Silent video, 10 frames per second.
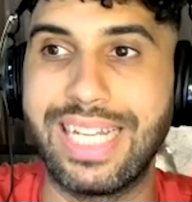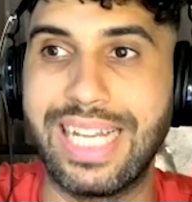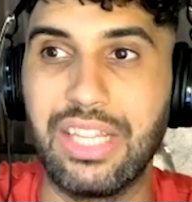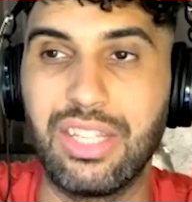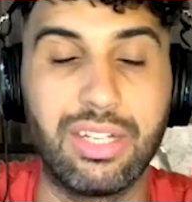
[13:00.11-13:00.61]

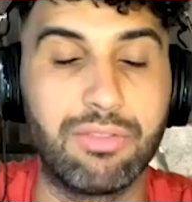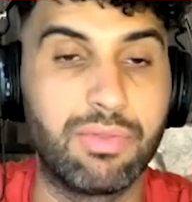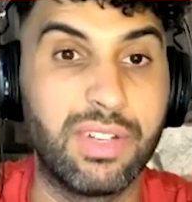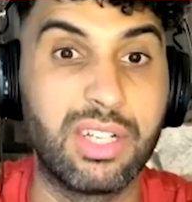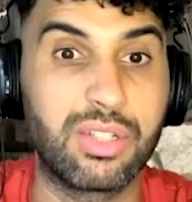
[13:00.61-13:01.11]
in the
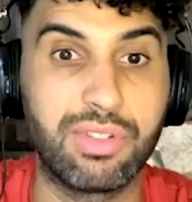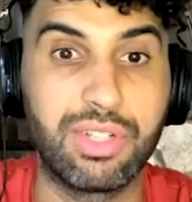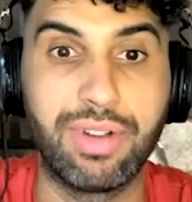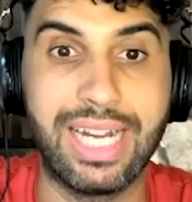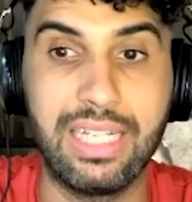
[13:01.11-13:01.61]
reverse grid
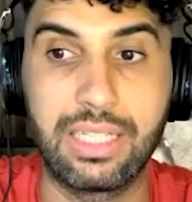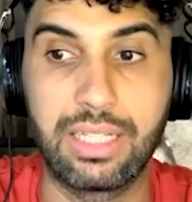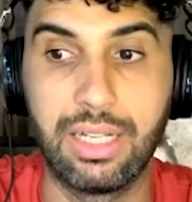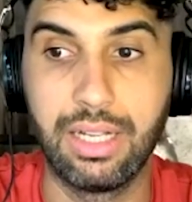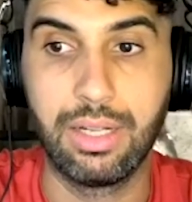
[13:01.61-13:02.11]

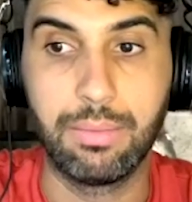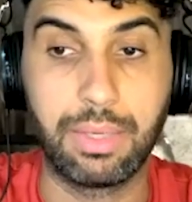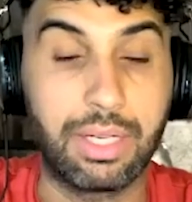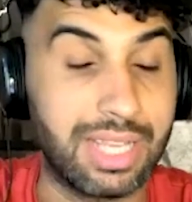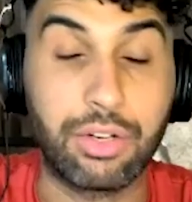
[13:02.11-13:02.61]
race,
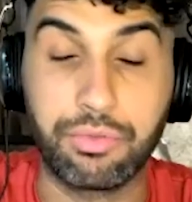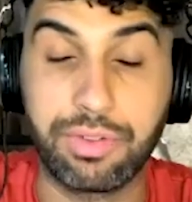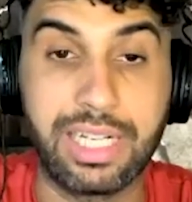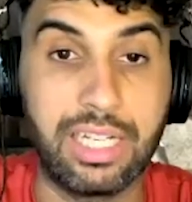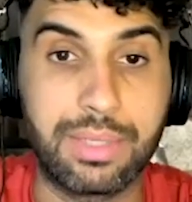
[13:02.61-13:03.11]
because that could
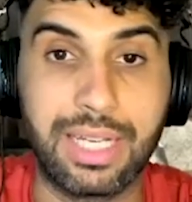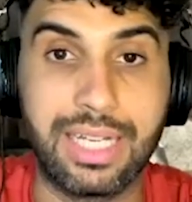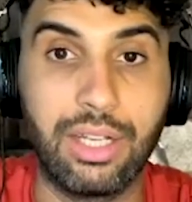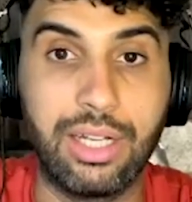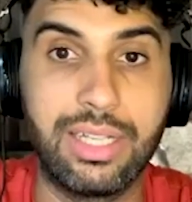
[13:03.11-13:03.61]
really upset
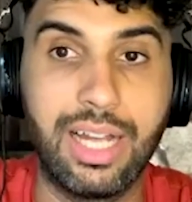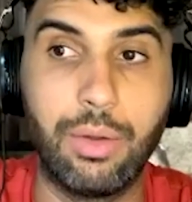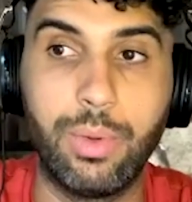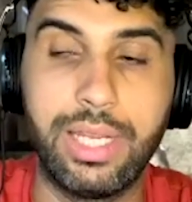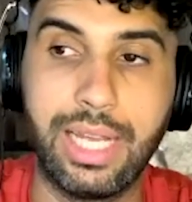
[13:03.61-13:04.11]
his entire
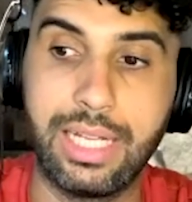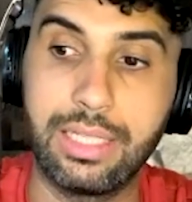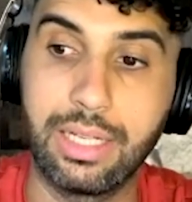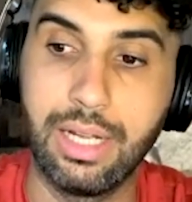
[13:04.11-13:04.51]
weekend.